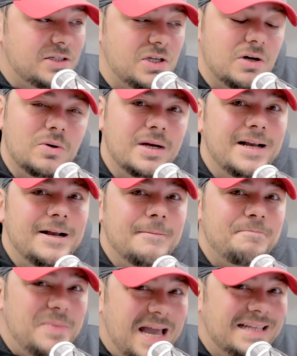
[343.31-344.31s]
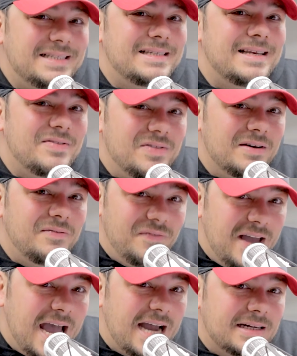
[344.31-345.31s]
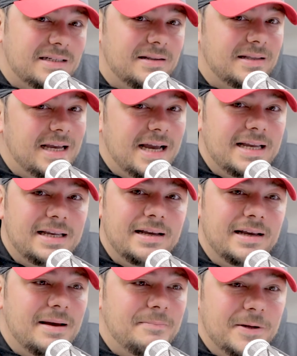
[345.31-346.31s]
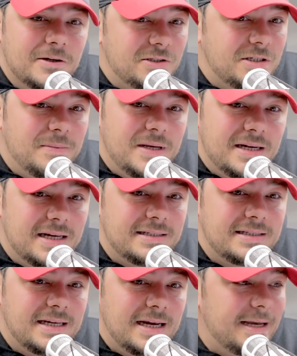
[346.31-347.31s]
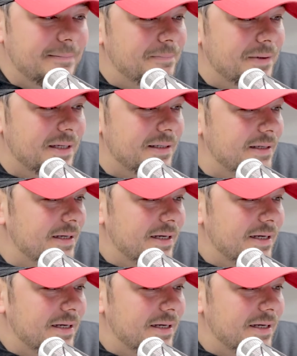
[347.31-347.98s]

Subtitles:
So that's the fact. The guy appears to be a nice guy, but